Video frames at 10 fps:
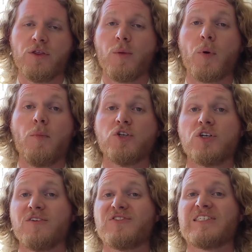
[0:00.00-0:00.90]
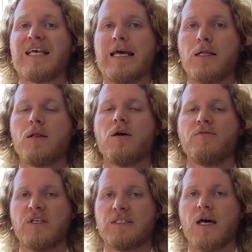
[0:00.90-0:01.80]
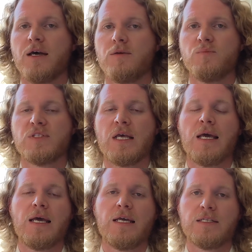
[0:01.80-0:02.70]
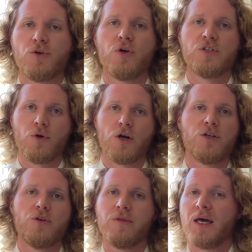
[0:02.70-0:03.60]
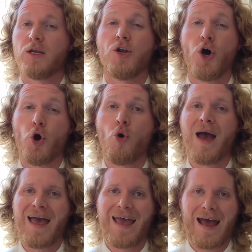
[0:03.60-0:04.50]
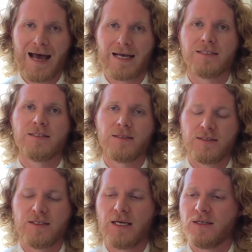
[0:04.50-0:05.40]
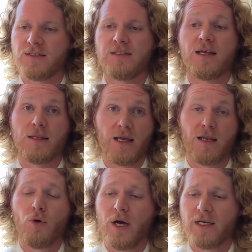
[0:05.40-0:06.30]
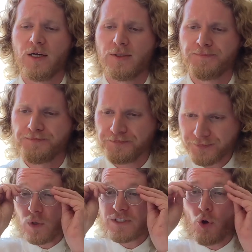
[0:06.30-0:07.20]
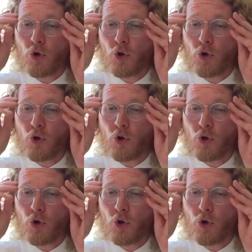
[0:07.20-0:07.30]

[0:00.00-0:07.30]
The promotion of sale of these items is going to earn you that no ads status and the yellow icon. What's